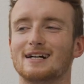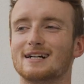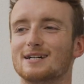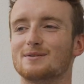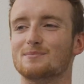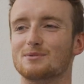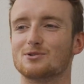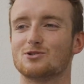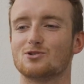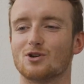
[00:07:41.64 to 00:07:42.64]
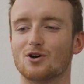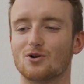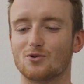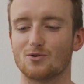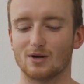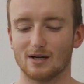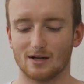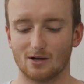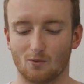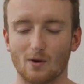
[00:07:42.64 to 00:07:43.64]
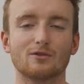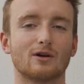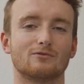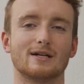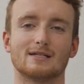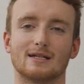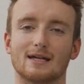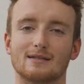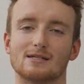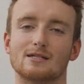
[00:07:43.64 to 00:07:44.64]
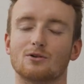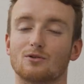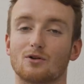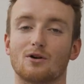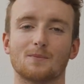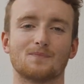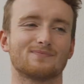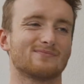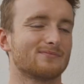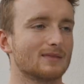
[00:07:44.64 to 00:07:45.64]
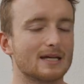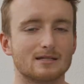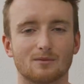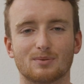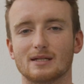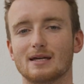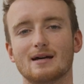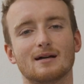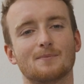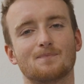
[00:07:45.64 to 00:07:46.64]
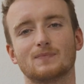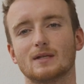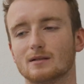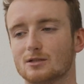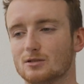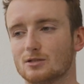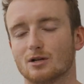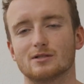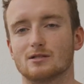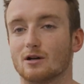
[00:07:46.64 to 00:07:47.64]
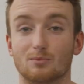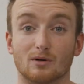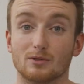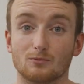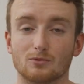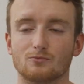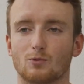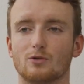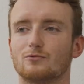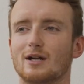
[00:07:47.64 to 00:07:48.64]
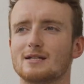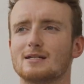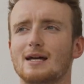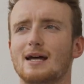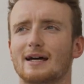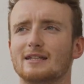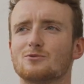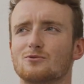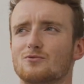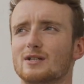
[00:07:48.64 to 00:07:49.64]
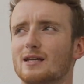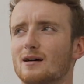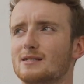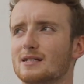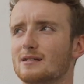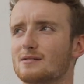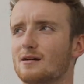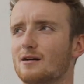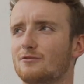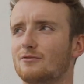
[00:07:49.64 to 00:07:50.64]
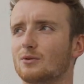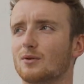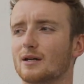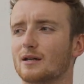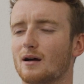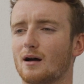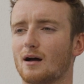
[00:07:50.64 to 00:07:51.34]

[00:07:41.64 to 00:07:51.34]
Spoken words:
So whether I race again this year or not, it's up in the air. Chances are I probably won't race. And that's what's really gutting, is that I feel like